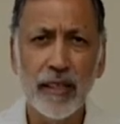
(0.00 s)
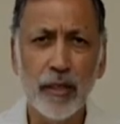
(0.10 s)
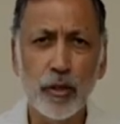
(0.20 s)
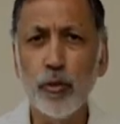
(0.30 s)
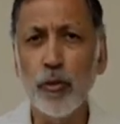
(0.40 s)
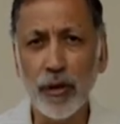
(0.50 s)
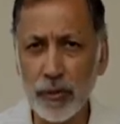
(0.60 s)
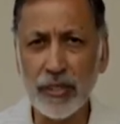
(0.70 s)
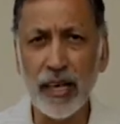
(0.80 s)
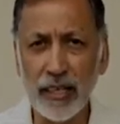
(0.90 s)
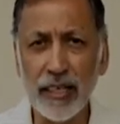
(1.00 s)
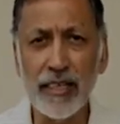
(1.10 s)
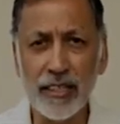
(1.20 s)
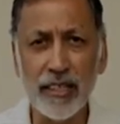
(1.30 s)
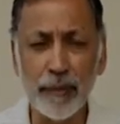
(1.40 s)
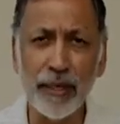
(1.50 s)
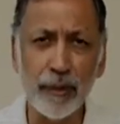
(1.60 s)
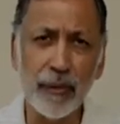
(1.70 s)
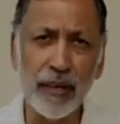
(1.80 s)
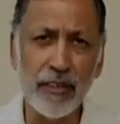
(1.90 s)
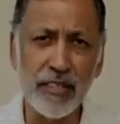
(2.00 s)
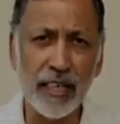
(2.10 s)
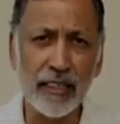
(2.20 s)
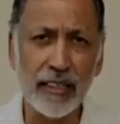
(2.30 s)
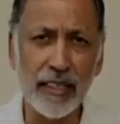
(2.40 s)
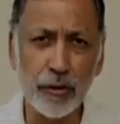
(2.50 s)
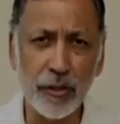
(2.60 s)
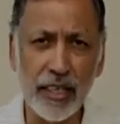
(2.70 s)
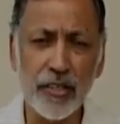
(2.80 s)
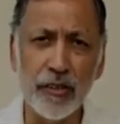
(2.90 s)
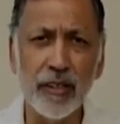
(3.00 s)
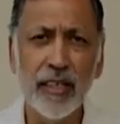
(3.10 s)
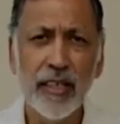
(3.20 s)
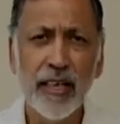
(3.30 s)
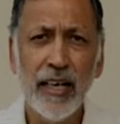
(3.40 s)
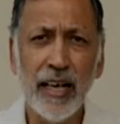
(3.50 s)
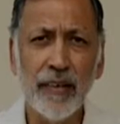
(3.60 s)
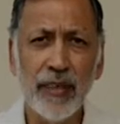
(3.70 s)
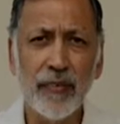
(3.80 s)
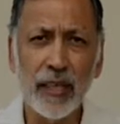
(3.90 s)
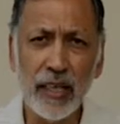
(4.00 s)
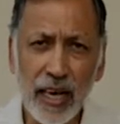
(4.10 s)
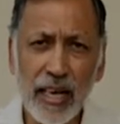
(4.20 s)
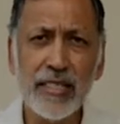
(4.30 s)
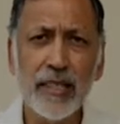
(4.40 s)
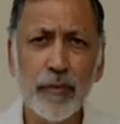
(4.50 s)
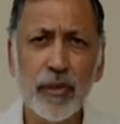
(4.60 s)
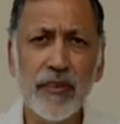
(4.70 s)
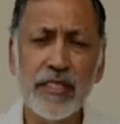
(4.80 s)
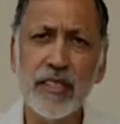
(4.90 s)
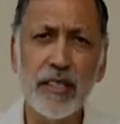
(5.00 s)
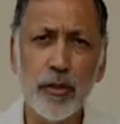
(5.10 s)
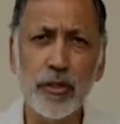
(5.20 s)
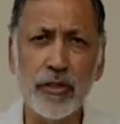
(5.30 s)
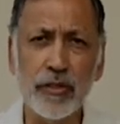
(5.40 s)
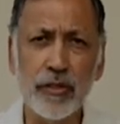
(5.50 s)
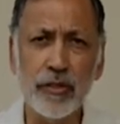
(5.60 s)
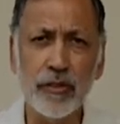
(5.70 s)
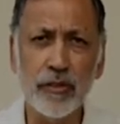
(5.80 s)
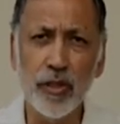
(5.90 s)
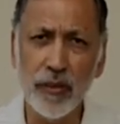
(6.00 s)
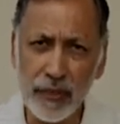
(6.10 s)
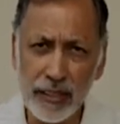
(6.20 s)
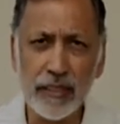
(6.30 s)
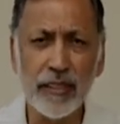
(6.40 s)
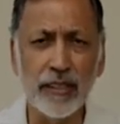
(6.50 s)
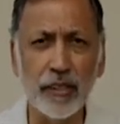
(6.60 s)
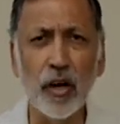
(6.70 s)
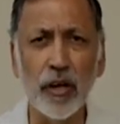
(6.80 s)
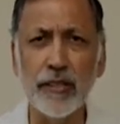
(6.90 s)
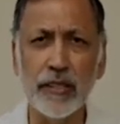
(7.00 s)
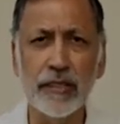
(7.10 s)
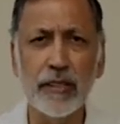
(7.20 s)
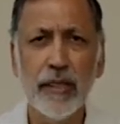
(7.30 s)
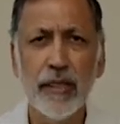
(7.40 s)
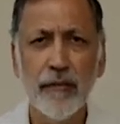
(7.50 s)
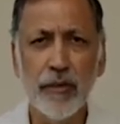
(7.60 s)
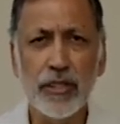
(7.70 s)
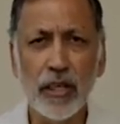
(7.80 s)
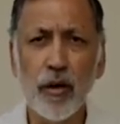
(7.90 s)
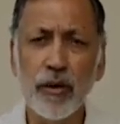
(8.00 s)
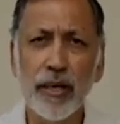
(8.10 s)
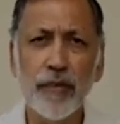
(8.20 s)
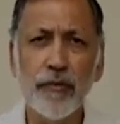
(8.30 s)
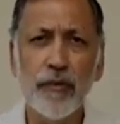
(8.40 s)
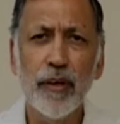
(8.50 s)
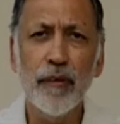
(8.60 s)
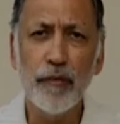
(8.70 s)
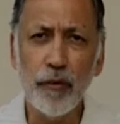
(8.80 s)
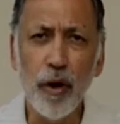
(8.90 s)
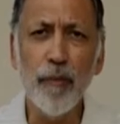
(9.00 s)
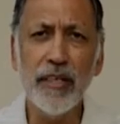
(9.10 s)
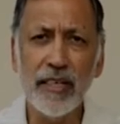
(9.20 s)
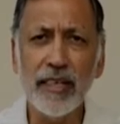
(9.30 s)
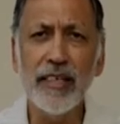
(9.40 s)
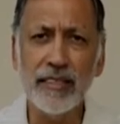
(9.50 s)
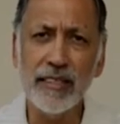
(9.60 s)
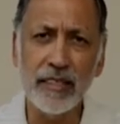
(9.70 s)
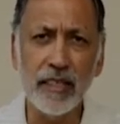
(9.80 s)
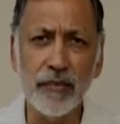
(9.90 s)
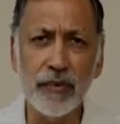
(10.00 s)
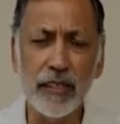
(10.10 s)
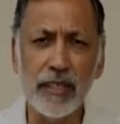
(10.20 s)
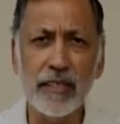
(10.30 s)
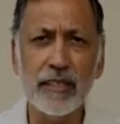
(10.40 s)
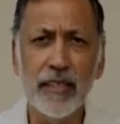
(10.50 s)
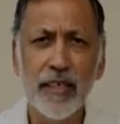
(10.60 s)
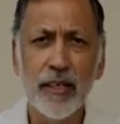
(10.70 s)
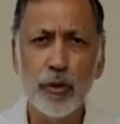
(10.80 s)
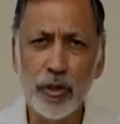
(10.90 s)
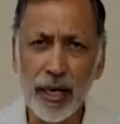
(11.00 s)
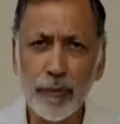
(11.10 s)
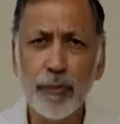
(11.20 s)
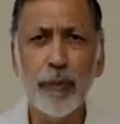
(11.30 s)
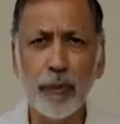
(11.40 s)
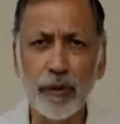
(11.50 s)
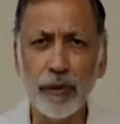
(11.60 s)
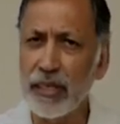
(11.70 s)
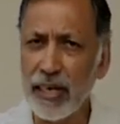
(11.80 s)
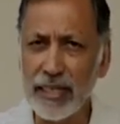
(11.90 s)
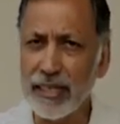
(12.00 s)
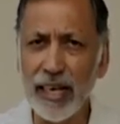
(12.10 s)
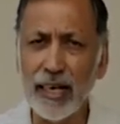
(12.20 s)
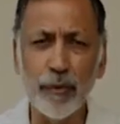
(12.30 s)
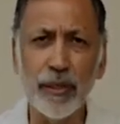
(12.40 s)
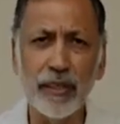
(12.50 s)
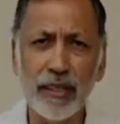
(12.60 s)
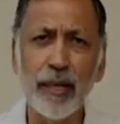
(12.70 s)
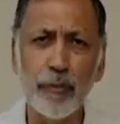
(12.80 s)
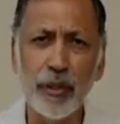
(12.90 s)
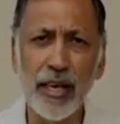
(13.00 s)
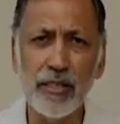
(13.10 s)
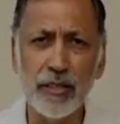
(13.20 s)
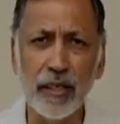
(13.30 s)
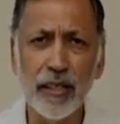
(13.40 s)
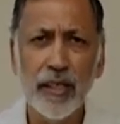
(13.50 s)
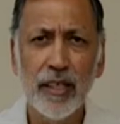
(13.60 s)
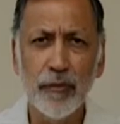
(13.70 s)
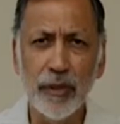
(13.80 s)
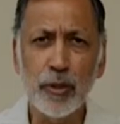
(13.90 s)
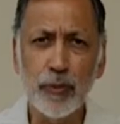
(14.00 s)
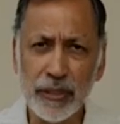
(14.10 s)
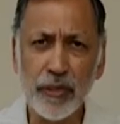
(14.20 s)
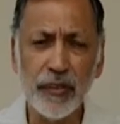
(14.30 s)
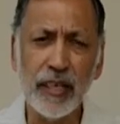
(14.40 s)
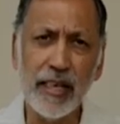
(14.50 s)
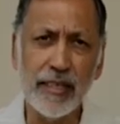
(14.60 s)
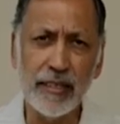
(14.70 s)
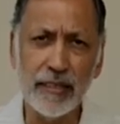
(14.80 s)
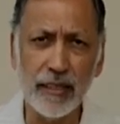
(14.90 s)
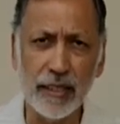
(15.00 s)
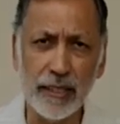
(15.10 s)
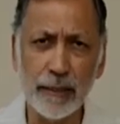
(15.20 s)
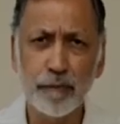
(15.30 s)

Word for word: uh, to what was done initially by the private sector in education. And we have a large number of institutions, universities and colleges, which now give formal degrees and certificates to young people with the right caliber, right potential, with specific IT skills.